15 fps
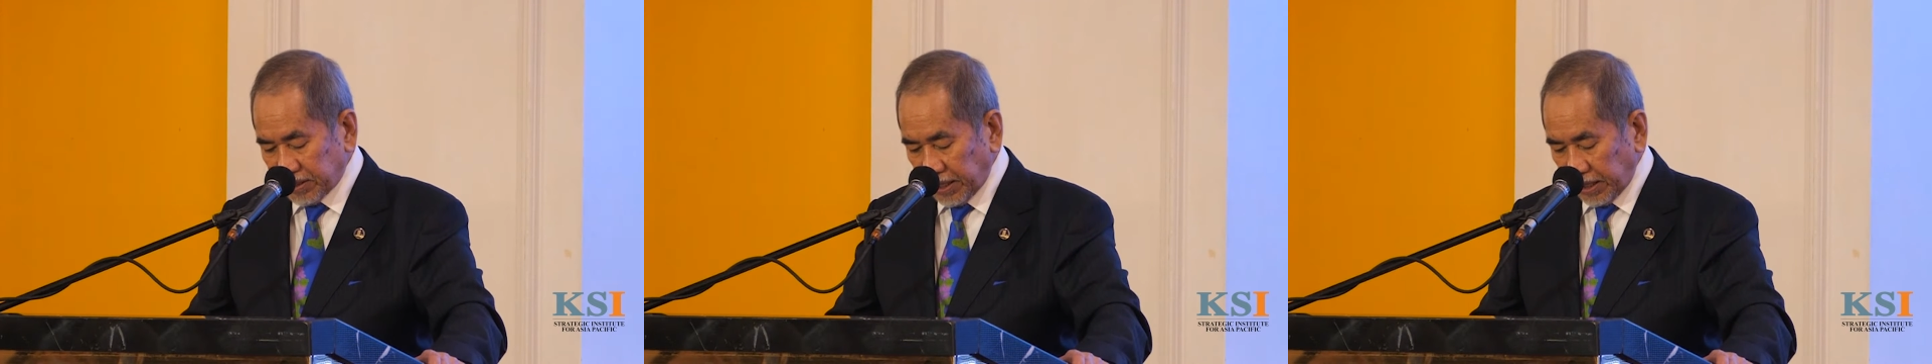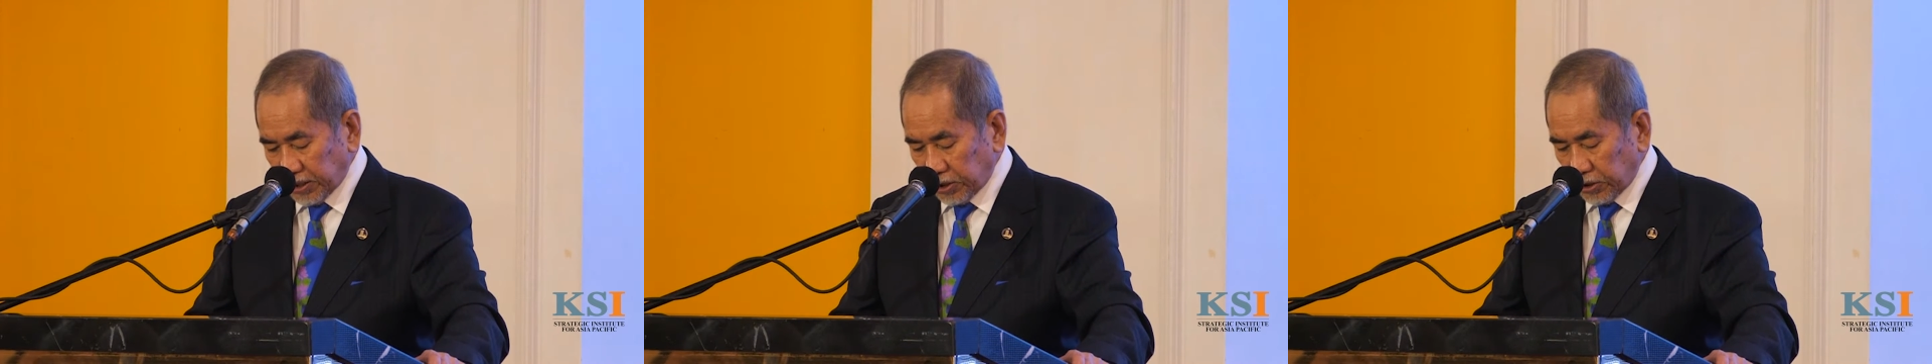
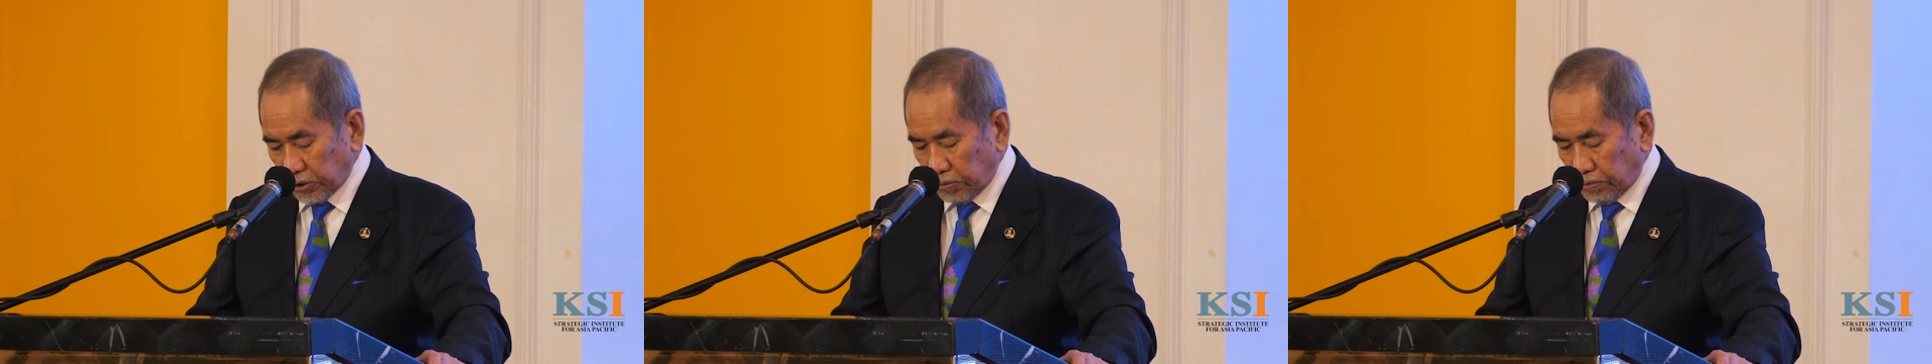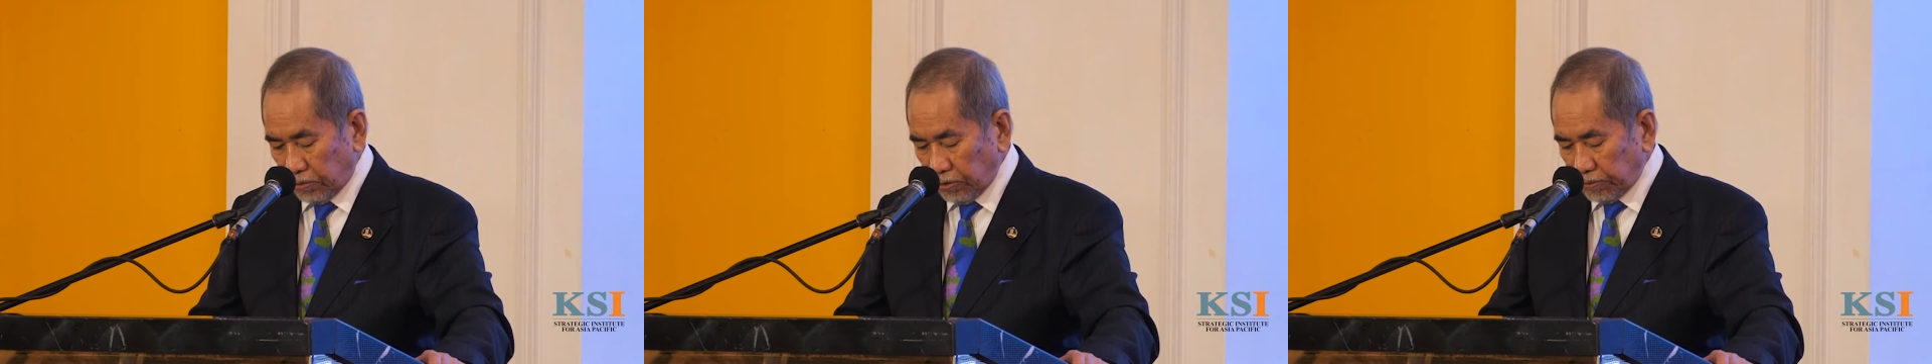sector
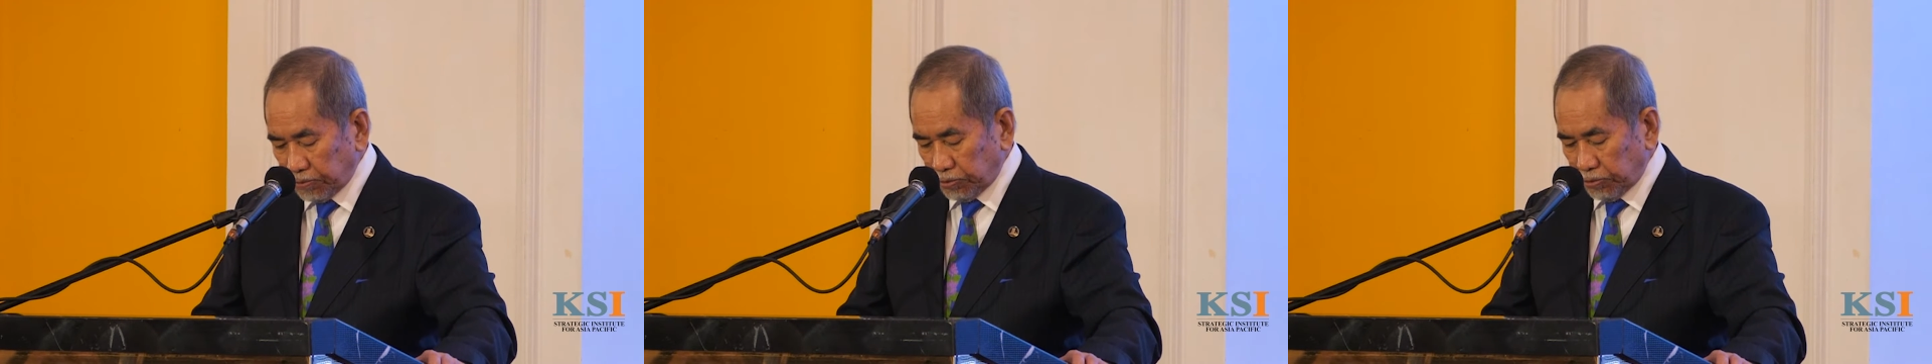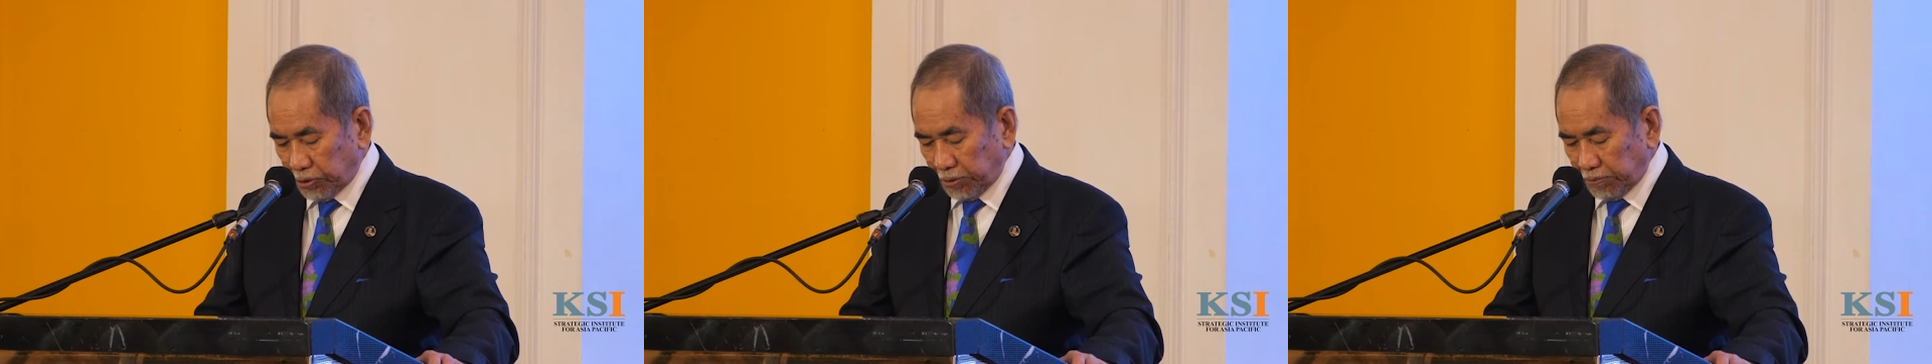to
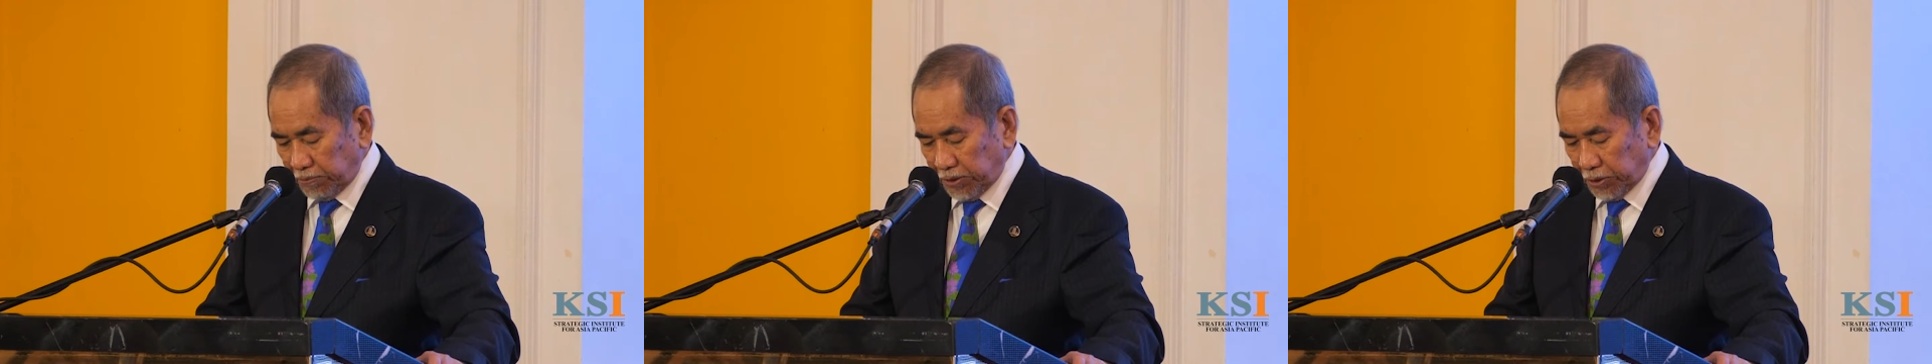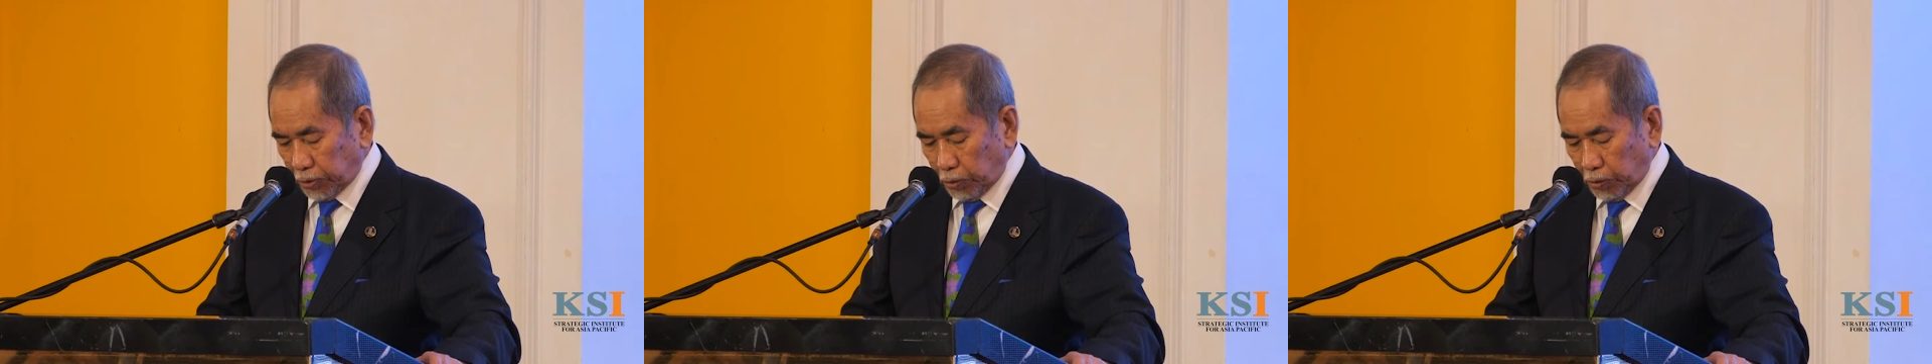move
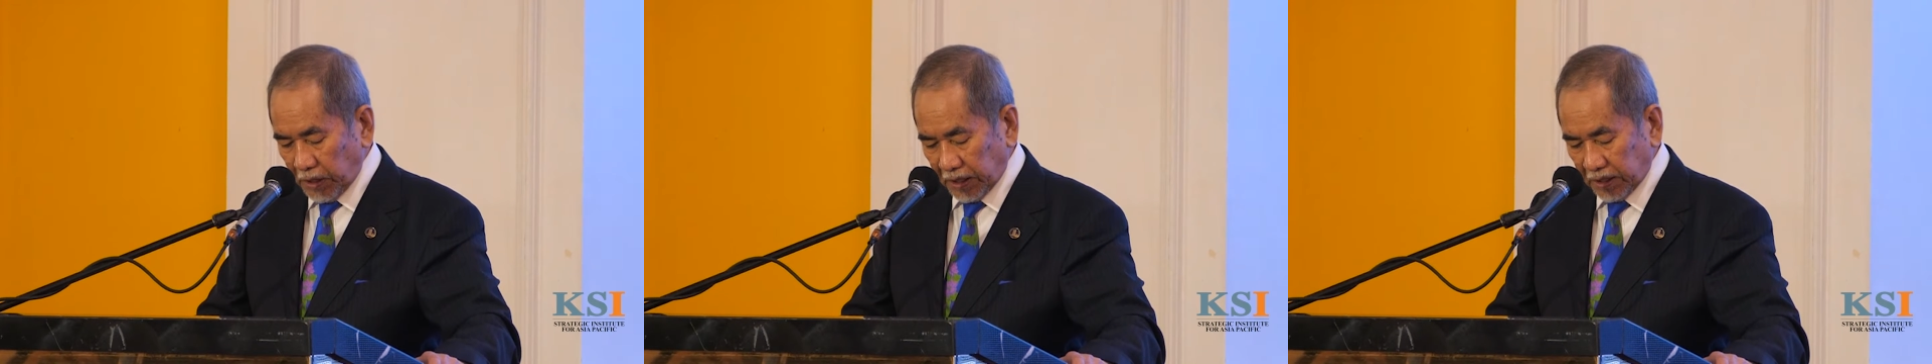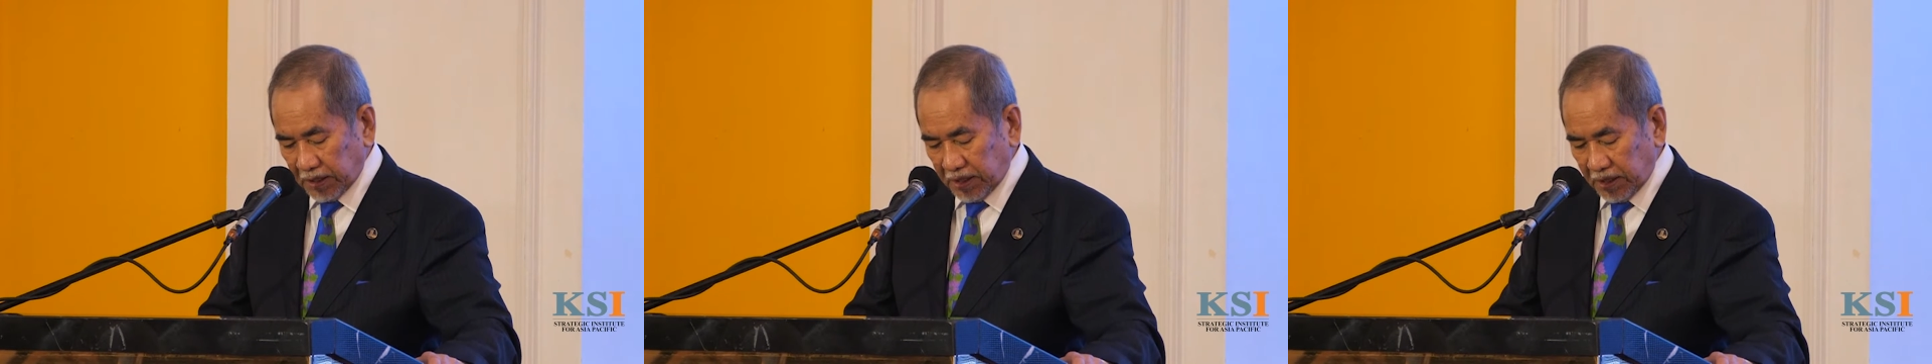swiftly to
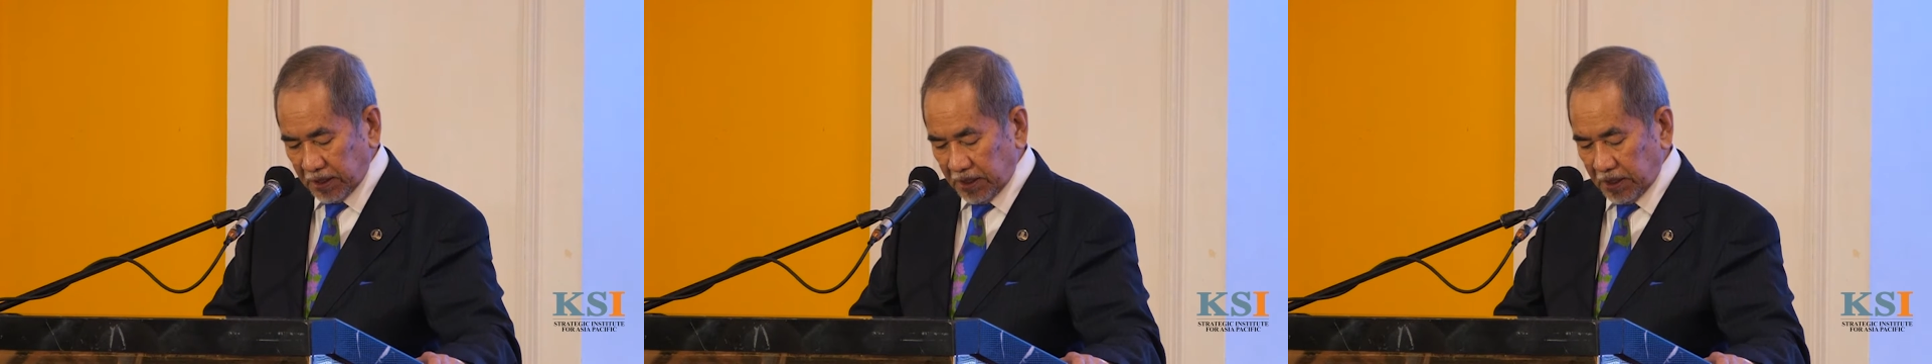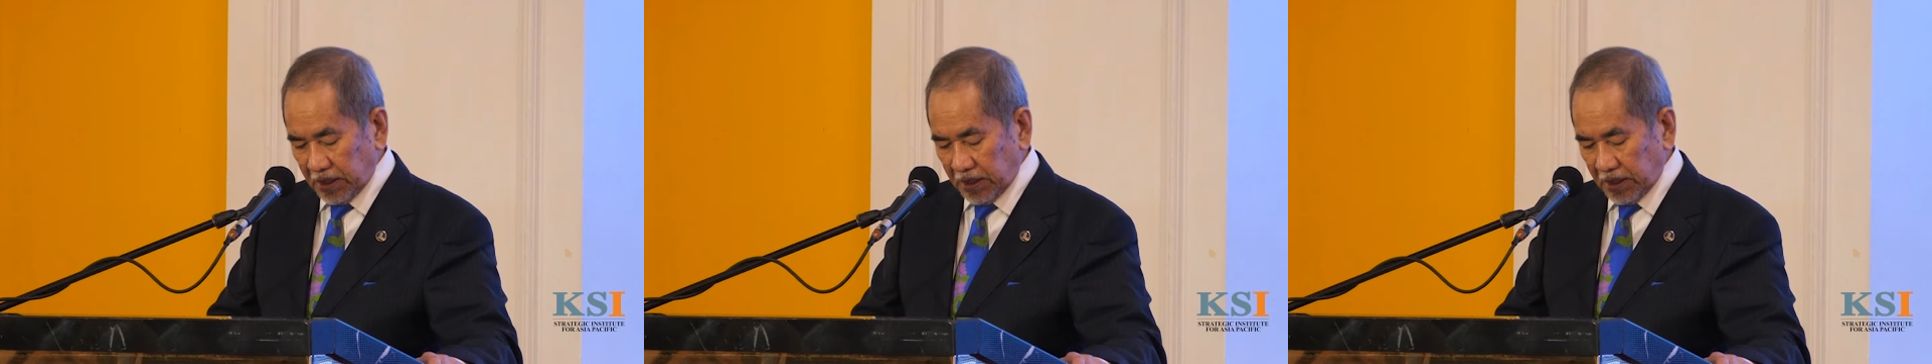work